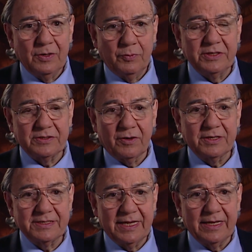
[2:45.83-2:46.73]
we
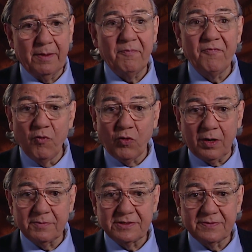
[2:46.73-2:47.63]
started setting up
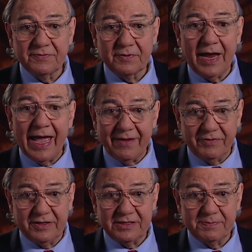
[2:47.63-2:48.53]
forums for
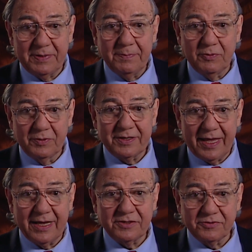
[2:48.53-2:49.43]
advocates, people with
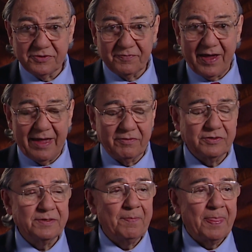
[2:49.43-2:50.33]
cancer
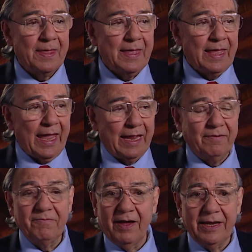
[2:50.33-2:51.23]
survivors,
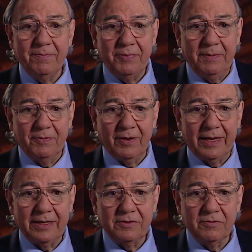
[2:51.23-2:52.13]
and inviting people
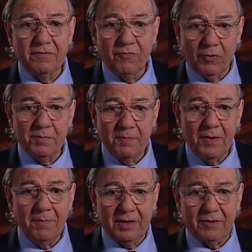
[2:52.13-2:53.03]
in to inform the
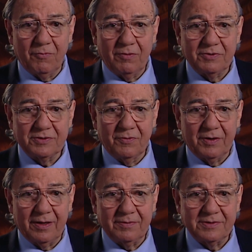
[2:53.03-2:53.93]
public of what was
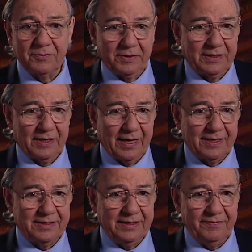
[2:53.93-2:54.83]
going on. So we did a lot
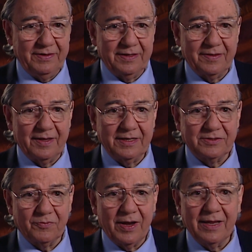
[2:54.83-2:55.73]
of TV and
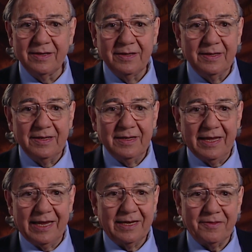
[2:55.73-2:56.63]
things around
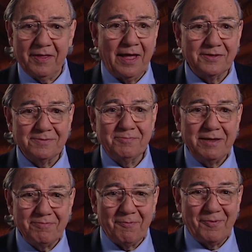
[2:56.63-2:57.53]
and a thousand
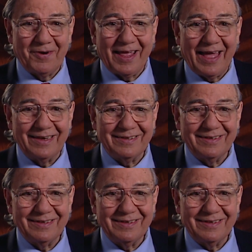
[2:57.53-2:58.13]
people poured out.